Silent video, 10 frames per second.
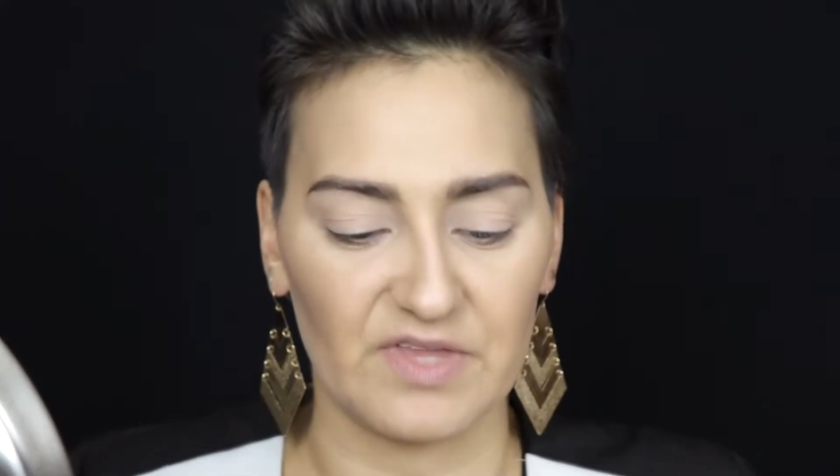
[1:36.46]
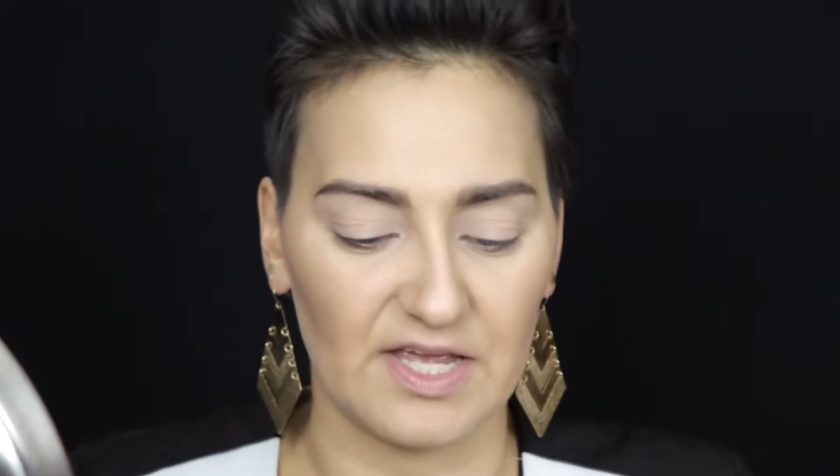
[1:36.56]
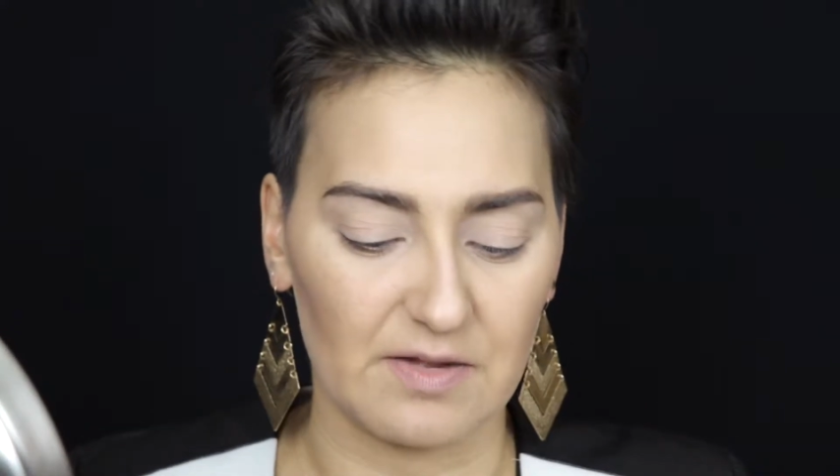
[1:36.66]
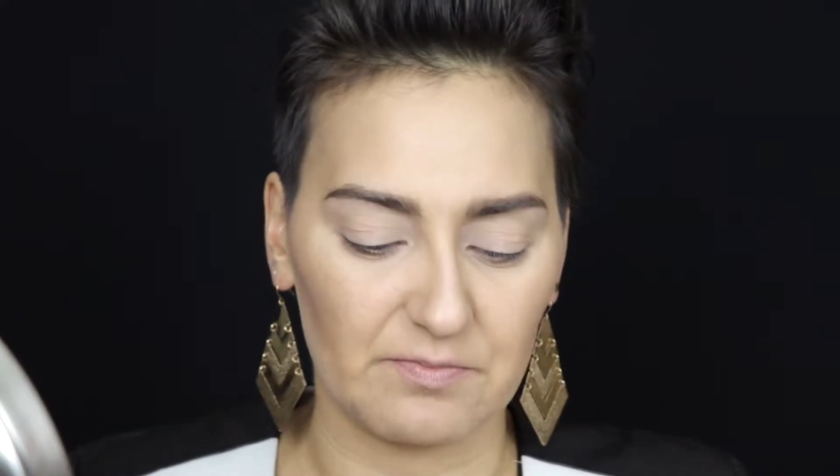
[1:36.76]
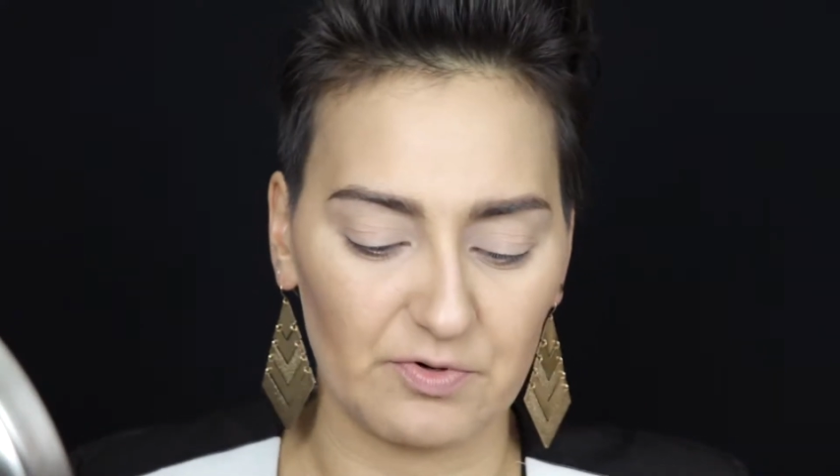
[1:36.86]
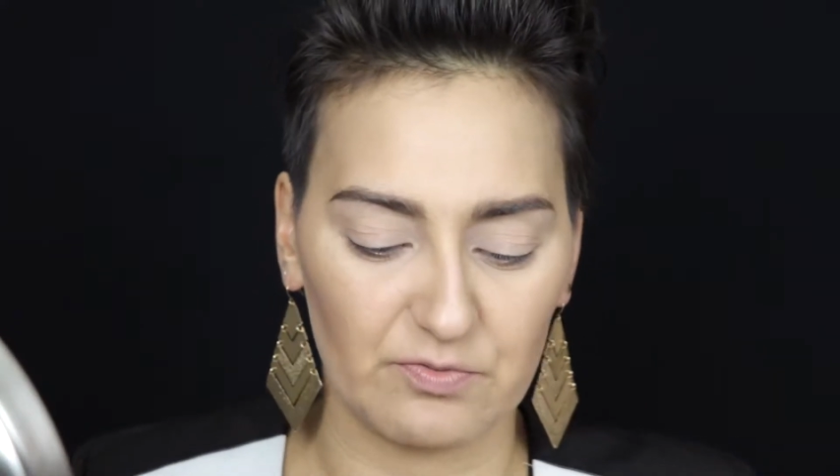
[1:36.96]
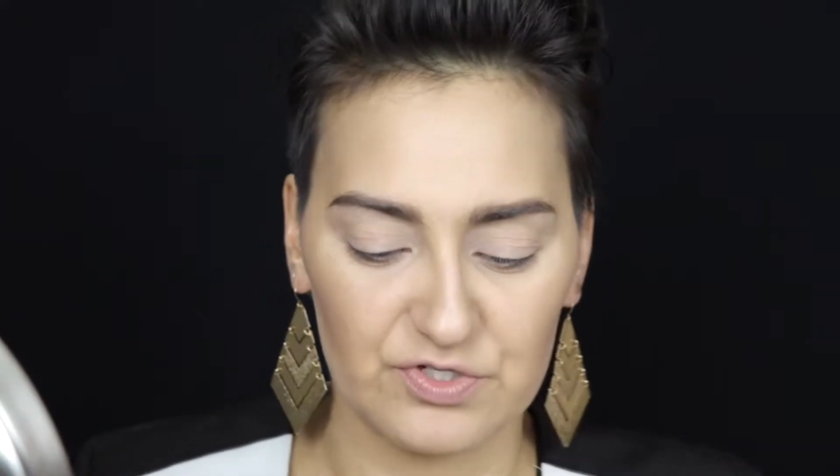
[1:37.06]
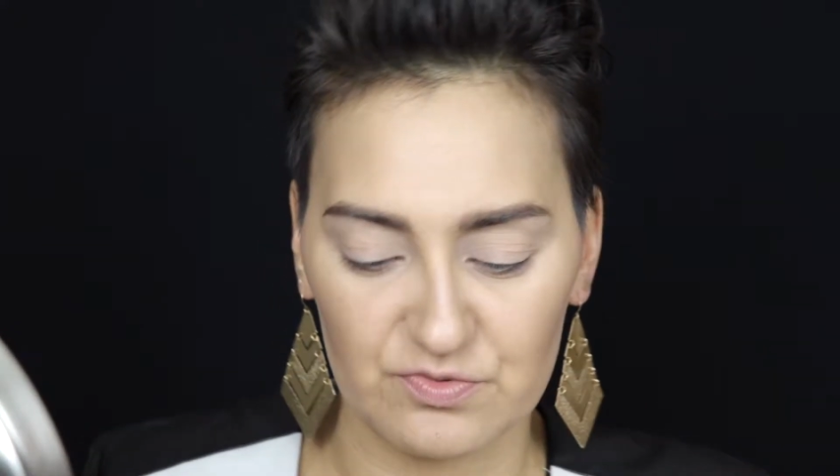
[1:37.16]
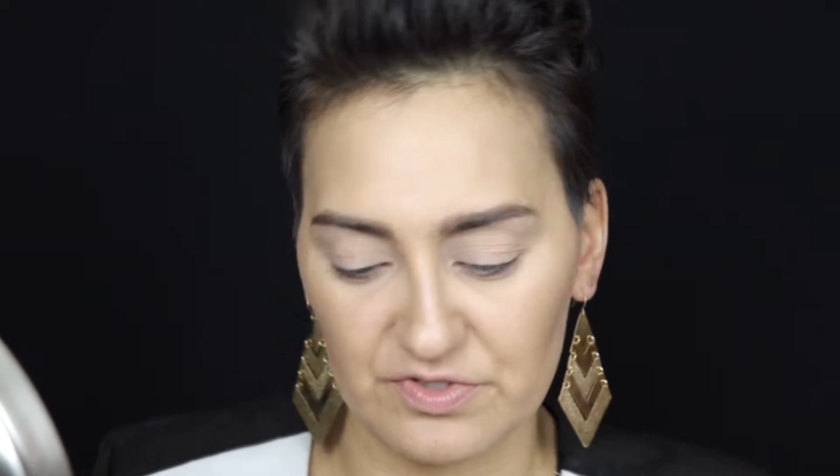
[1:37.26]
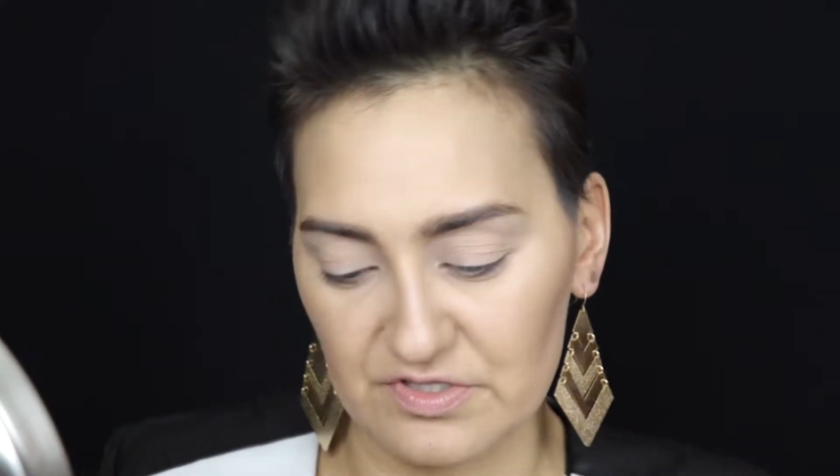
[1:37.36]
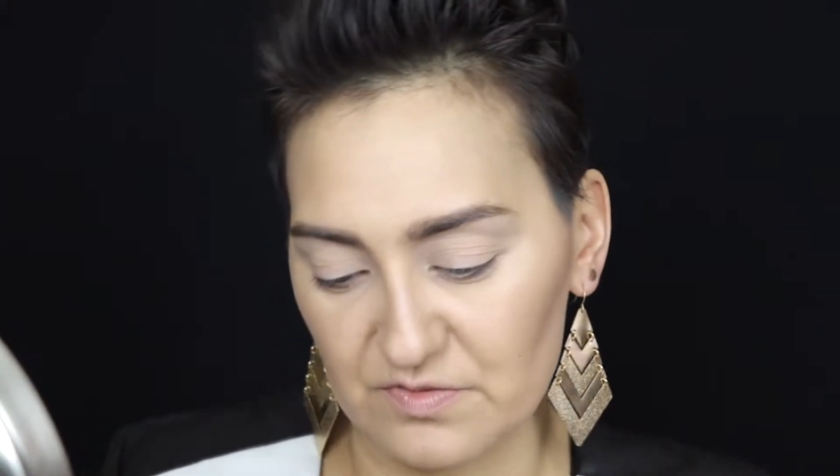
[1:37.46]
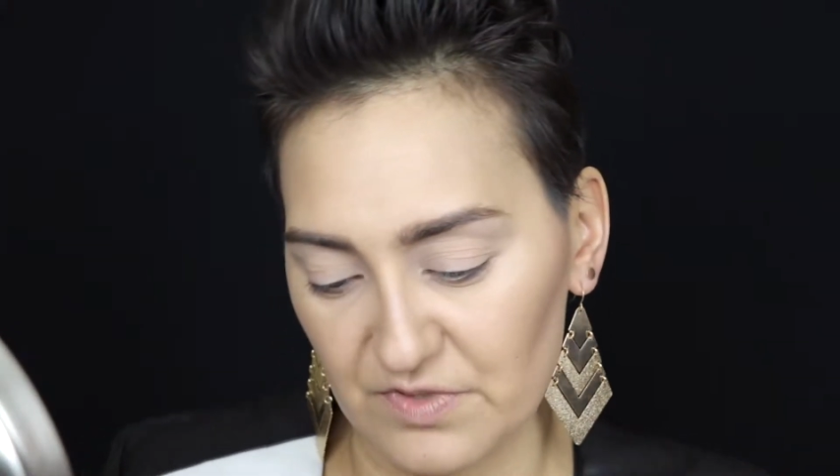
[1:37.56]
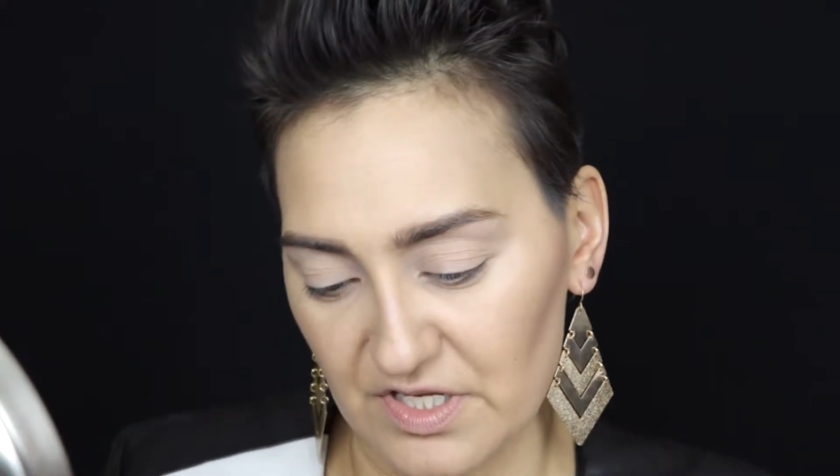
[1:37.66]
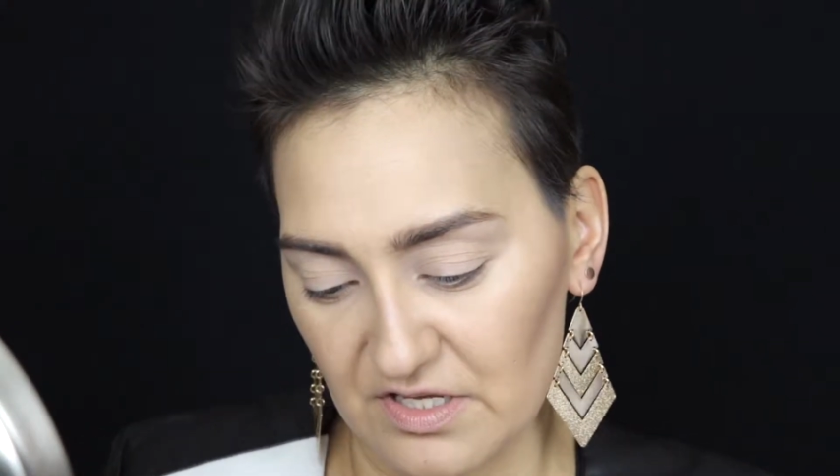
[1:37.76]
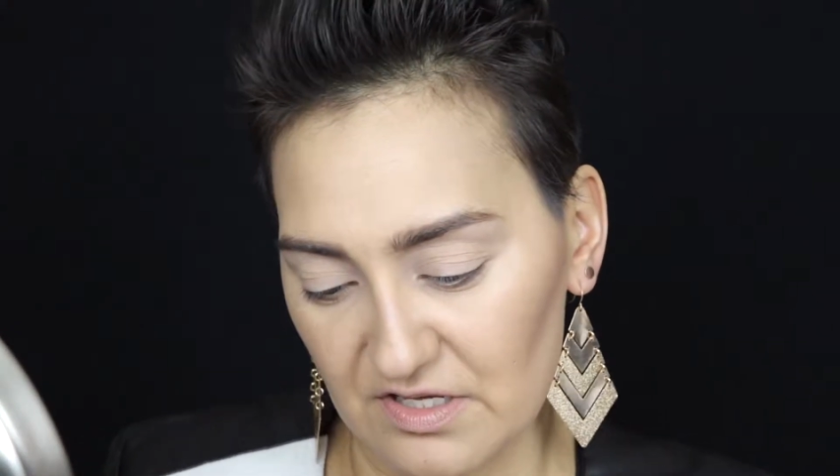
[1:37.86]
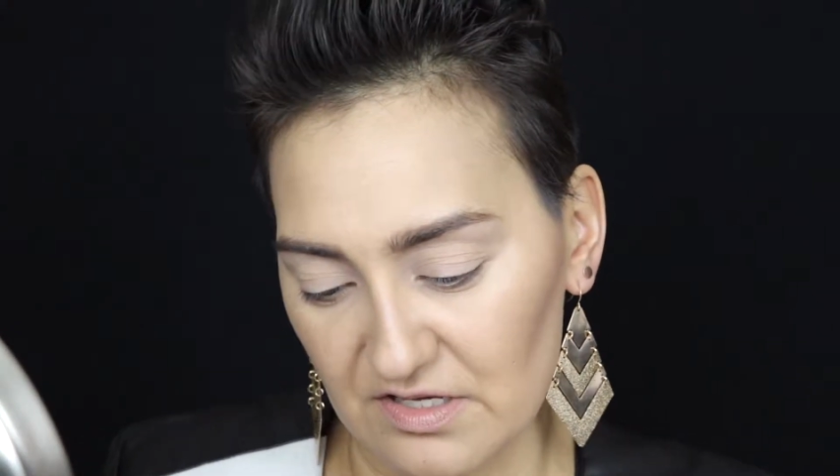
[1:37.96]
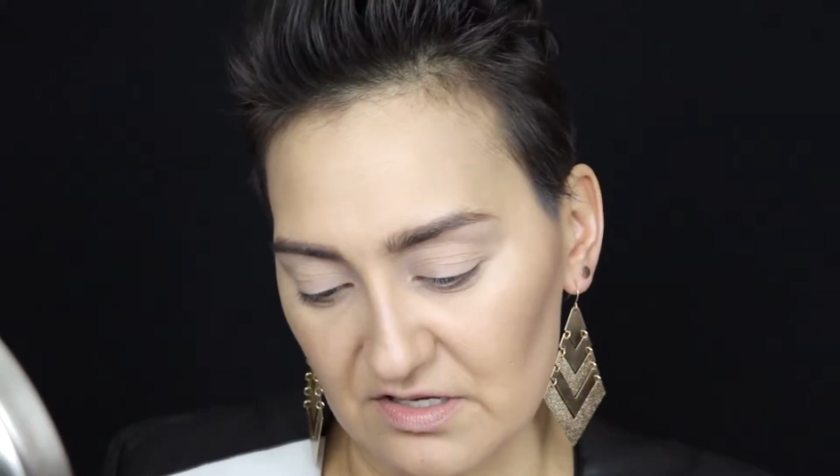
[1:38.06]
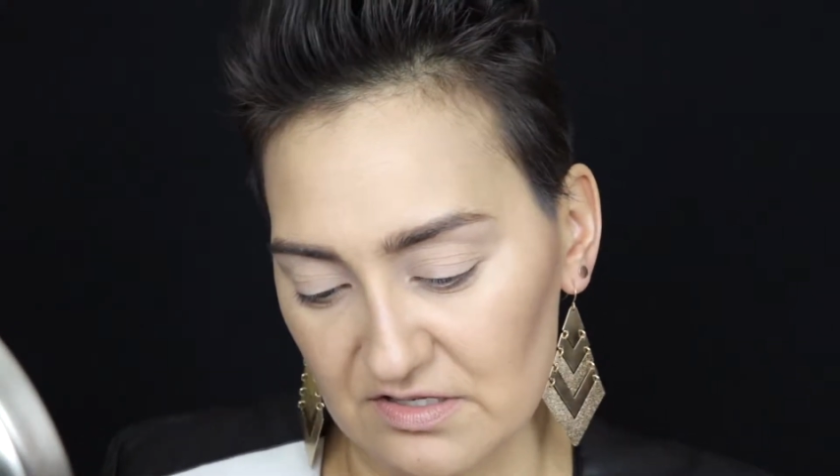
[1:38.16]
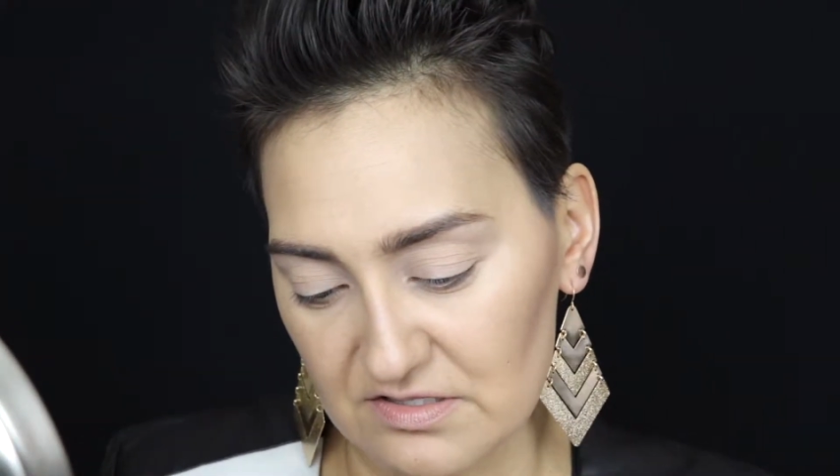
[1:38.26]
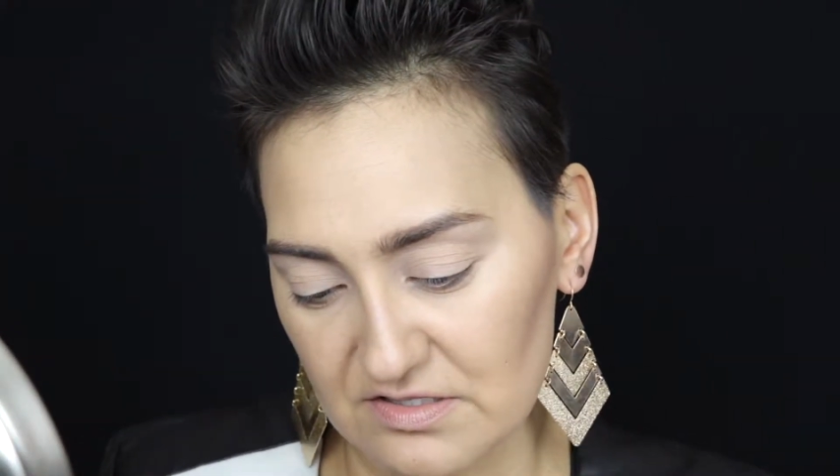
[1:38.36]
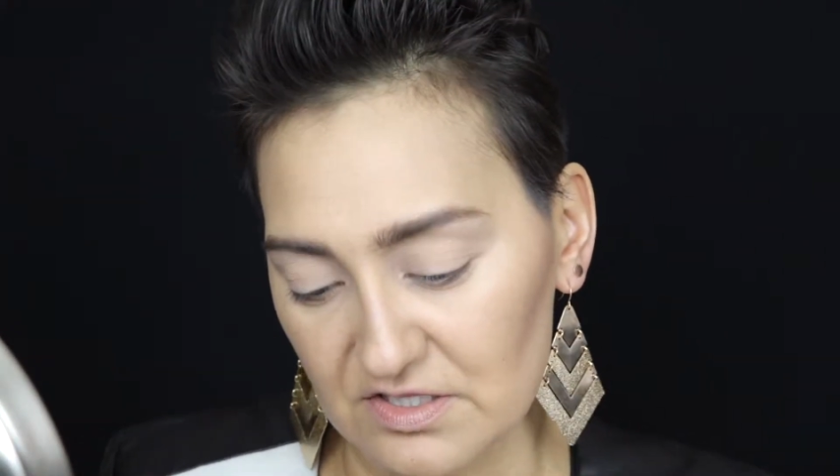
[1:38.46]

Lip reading: I can't remember which one this one is,